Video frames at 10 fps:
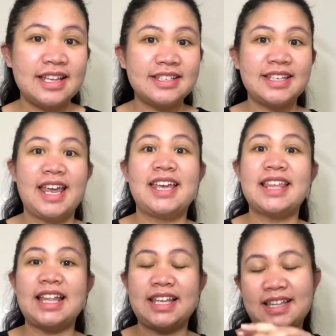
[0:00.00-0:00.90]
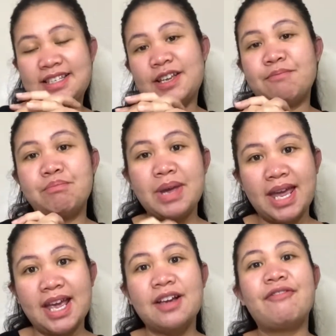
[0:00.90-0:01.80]
can say that it's a
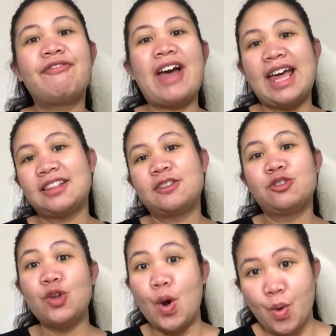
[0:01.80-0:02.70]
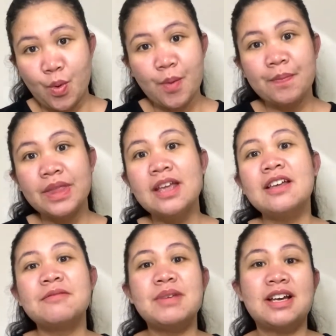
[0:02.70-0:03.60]
big fat no.
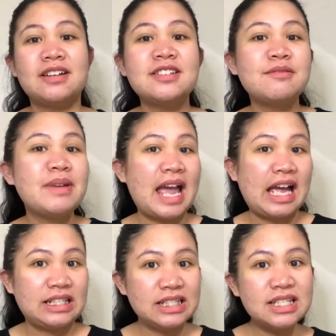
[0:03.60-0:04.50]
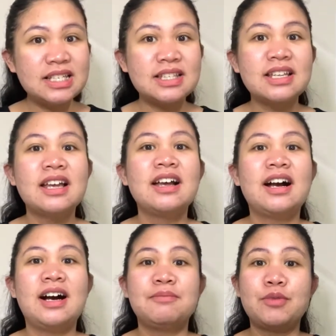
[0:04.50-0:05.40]
Because to be honest,
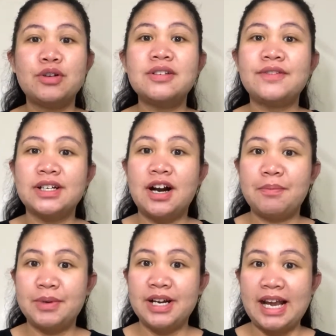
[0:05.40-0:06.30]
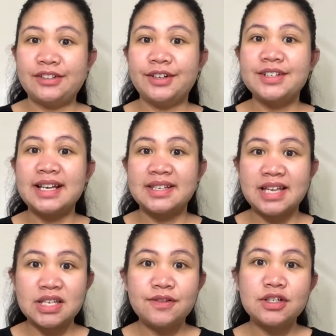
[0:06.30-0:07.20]
most of the copywriters,
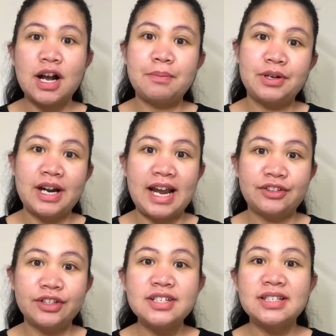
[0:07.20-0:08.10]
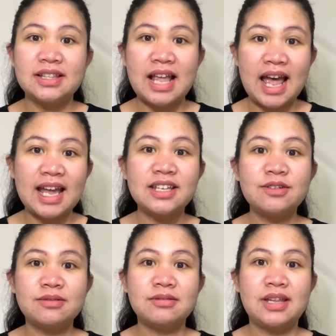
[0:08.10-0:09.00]
successful copywriters that I
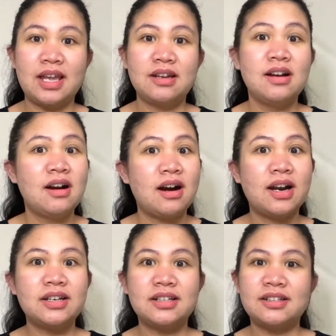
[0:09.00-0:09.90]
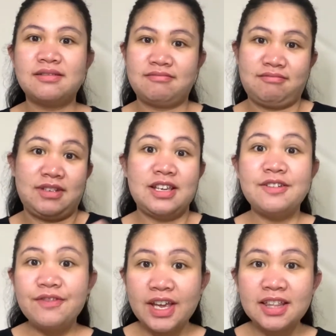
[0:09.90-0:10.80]
know today are not
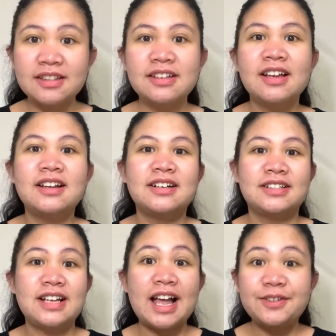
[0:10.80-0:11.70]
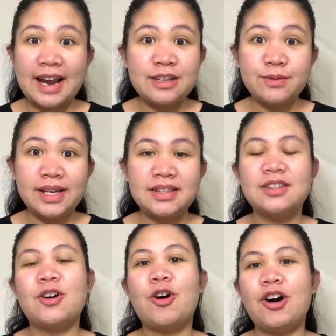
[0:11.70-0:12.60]
even a graduate
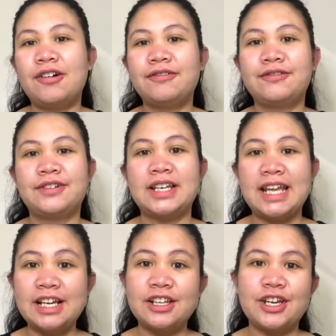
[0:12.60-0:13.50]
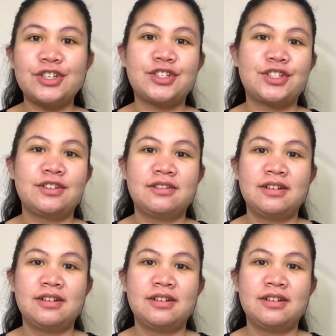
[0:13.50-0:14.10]
of an English